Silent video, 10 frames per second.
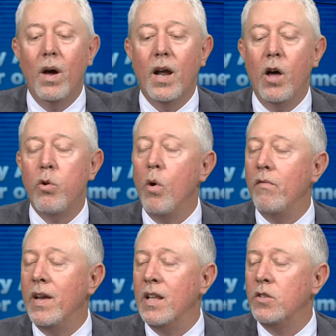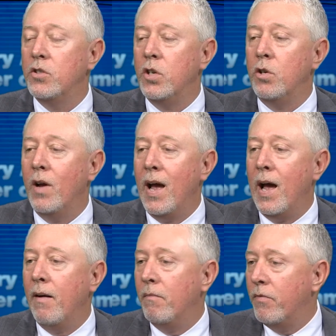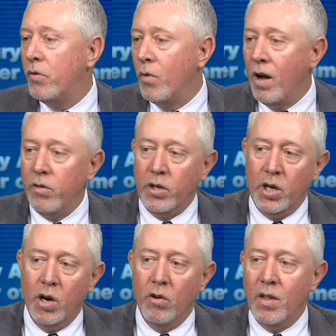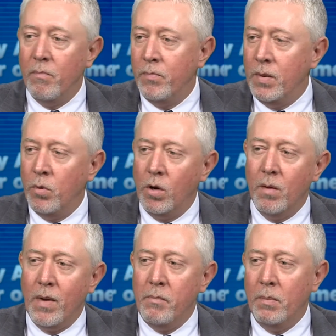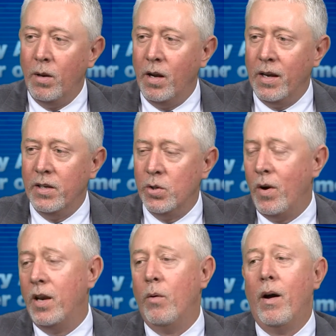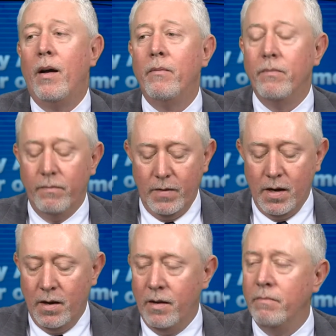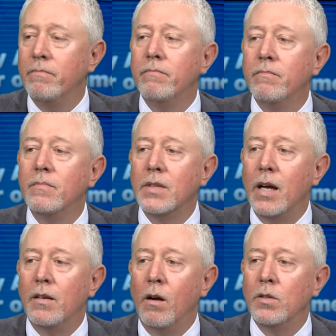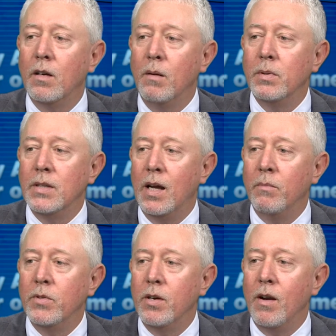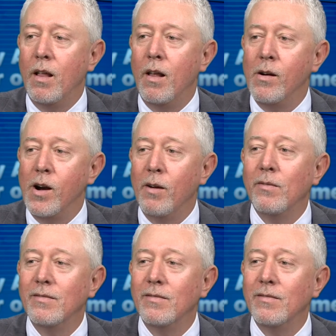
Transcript: What other events do you have throughout the year that people could maybe plug into? I know I got dunked a couple of times here not long ago.